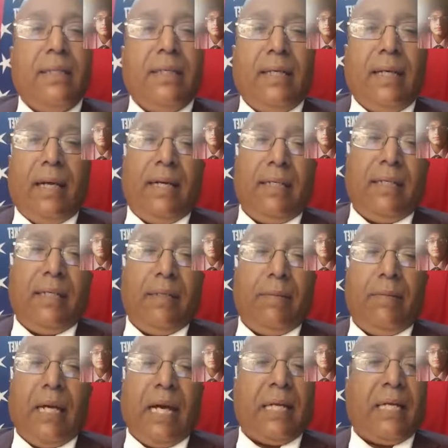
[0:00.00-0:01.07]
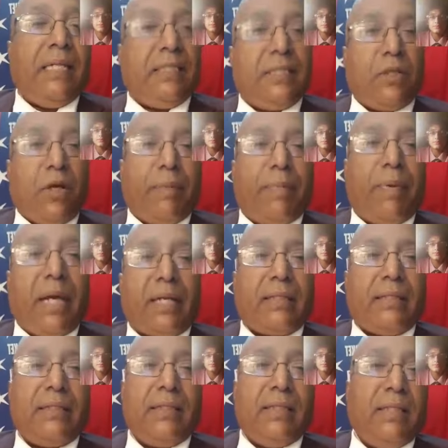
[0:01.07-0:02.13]
and they at least start
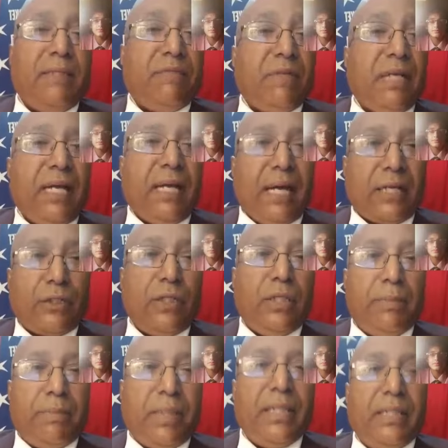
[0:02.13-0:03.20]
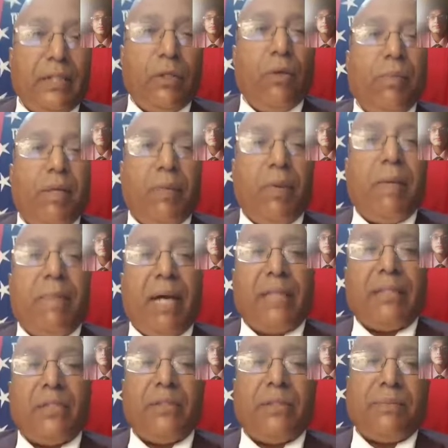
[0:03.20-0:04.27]
practicing, if not actually playing home and away
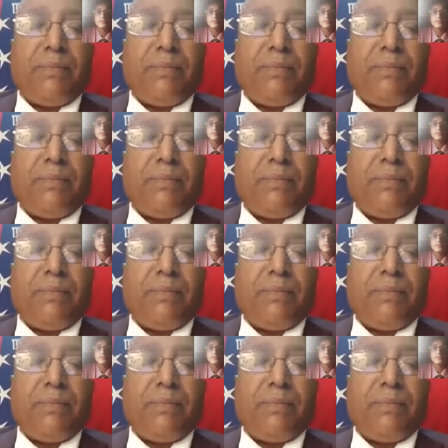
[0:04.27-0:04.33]
matches.